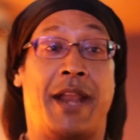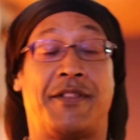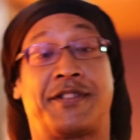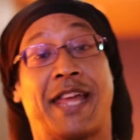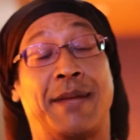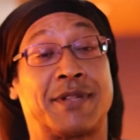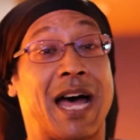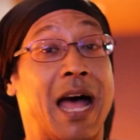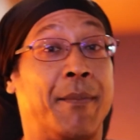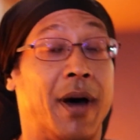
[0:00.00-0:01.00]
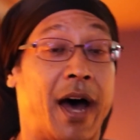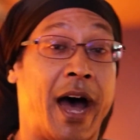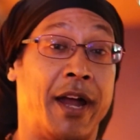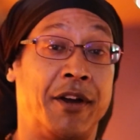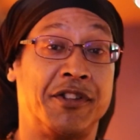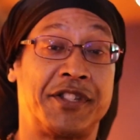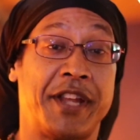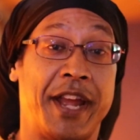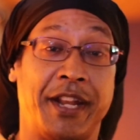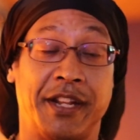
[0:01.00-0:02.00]
And at the same time, I
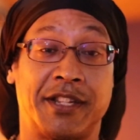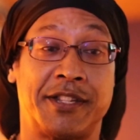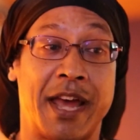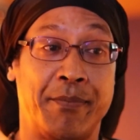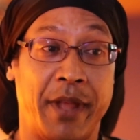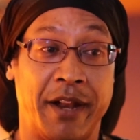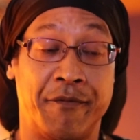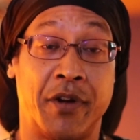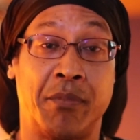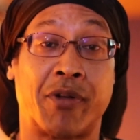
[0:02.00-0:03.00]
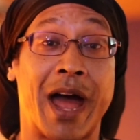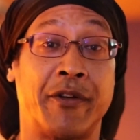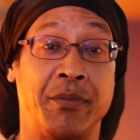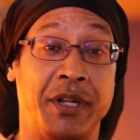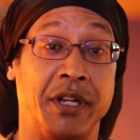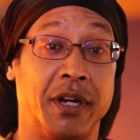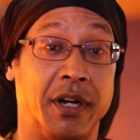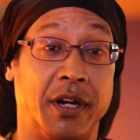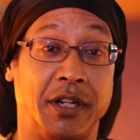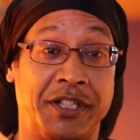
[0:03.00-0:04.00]
understand and accept and am very proud to be
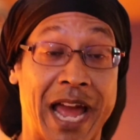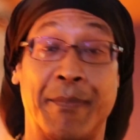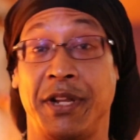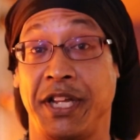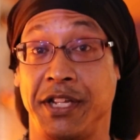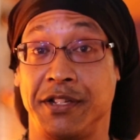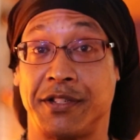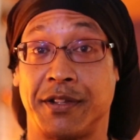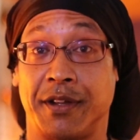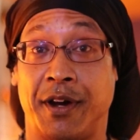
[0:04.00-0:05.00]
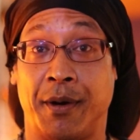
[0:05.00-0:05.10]
Japanese.